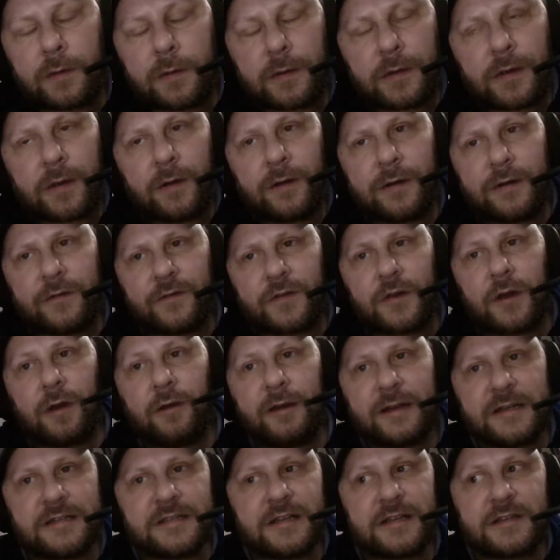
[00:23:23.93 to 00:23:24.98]
kind of
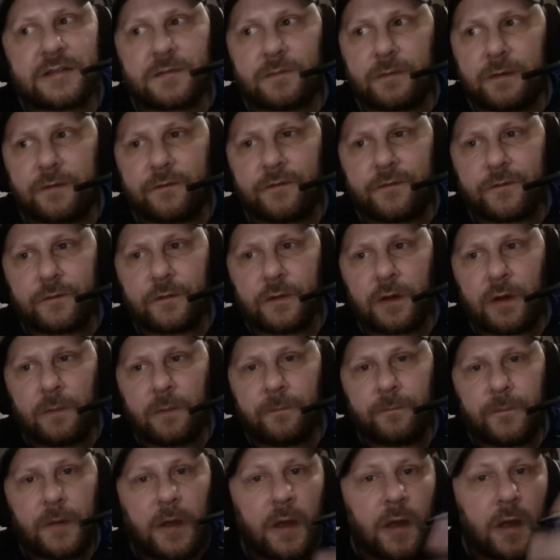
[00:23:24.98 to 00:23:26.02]
coexists with
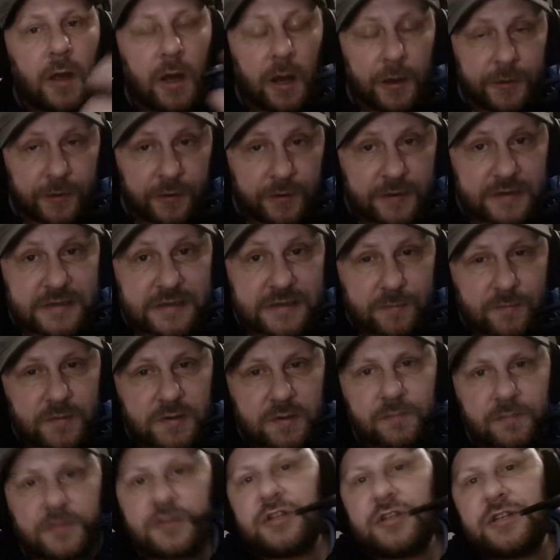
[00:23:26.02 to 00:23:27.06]
another
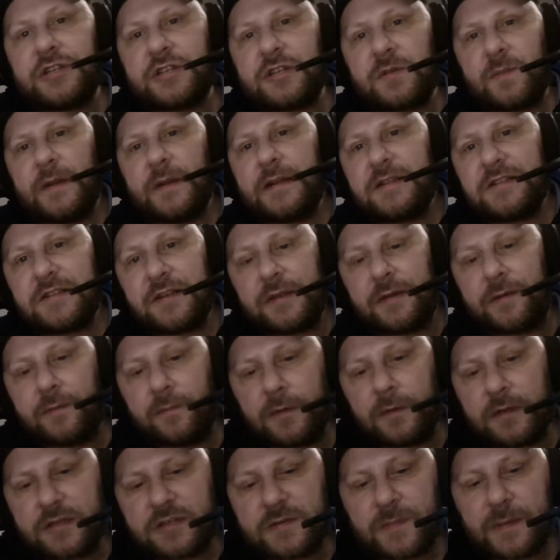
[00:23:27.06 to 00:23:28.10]
symptom, which is splitting.
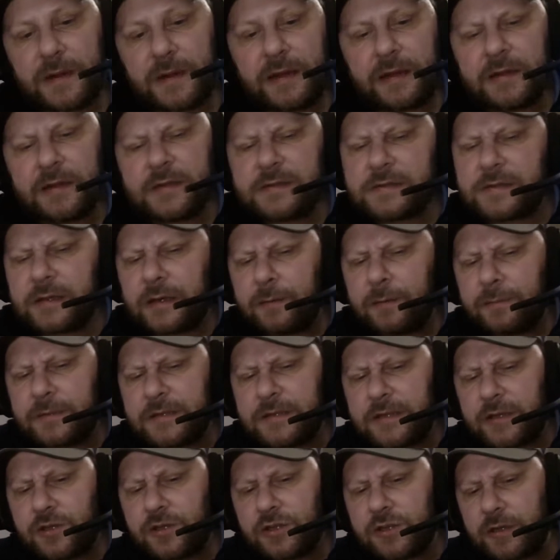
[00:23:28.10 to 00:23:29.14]
And splitting is
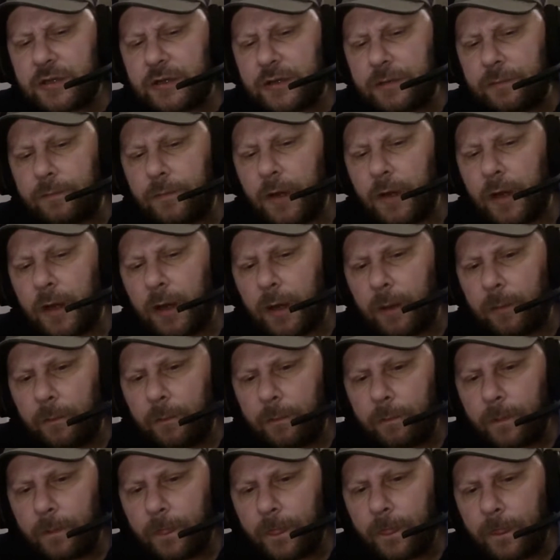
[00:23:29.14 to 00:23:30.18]
essentially
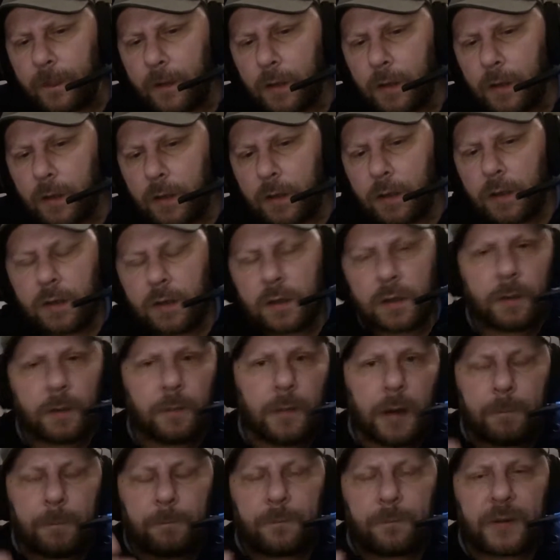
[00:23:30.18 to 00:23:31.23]

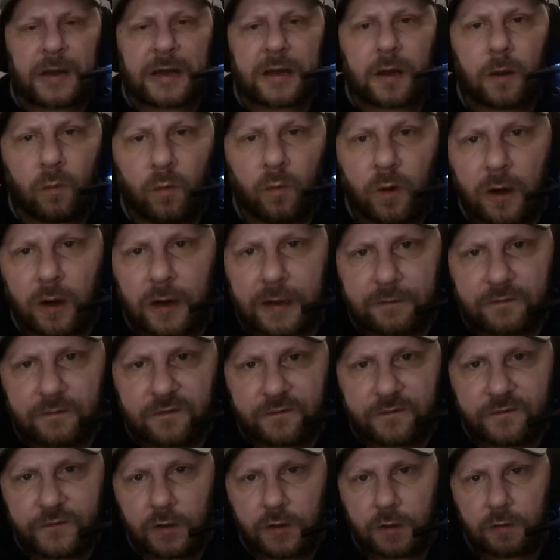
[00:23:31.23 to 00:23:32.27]
a black and white
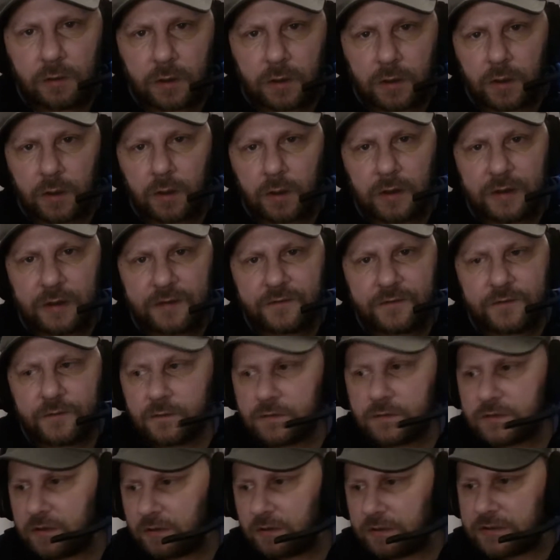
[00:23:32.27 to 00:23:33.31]
view on life.
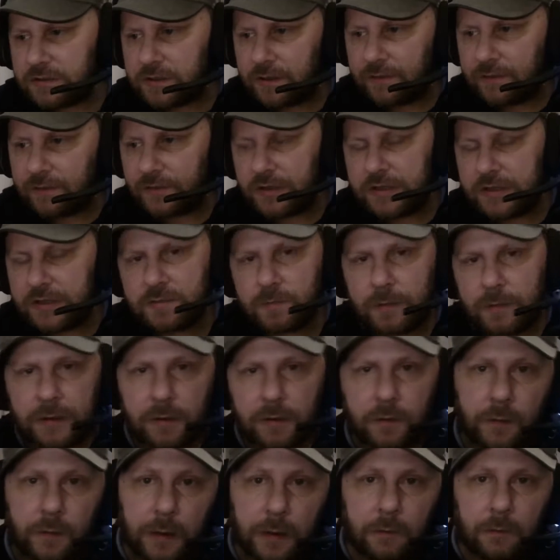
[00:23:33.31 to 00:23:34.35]
So it's either this way
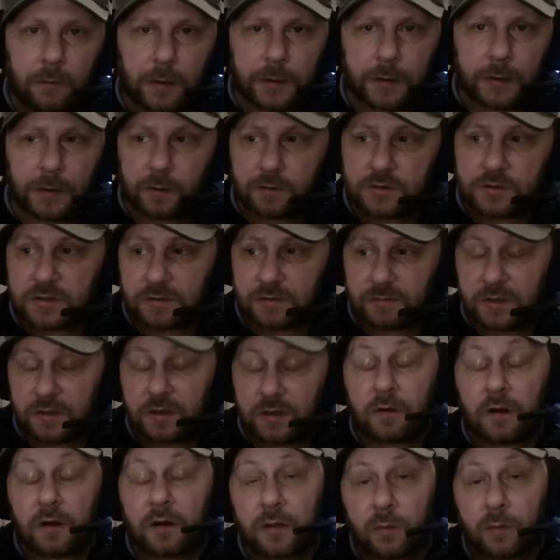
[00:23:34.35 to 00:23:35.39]
or that way. So
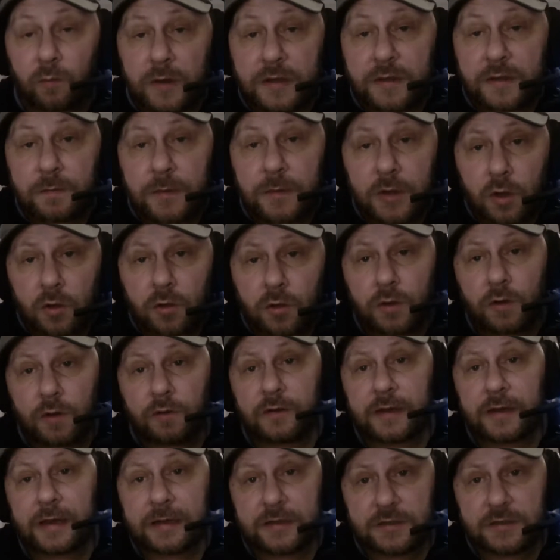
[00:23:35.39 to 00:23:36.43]
you're either with me or you're
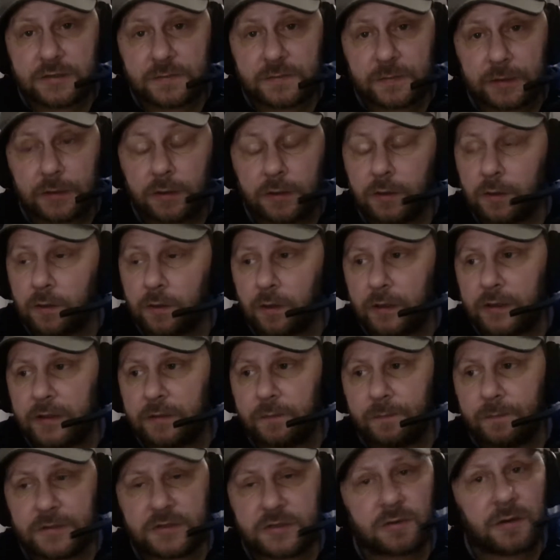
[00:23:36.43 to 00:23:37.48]
against me. You're not
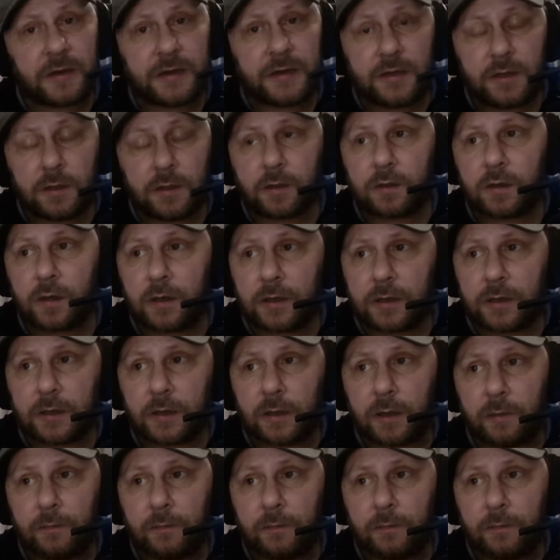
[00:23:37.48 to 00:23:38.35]
in between. You're not like,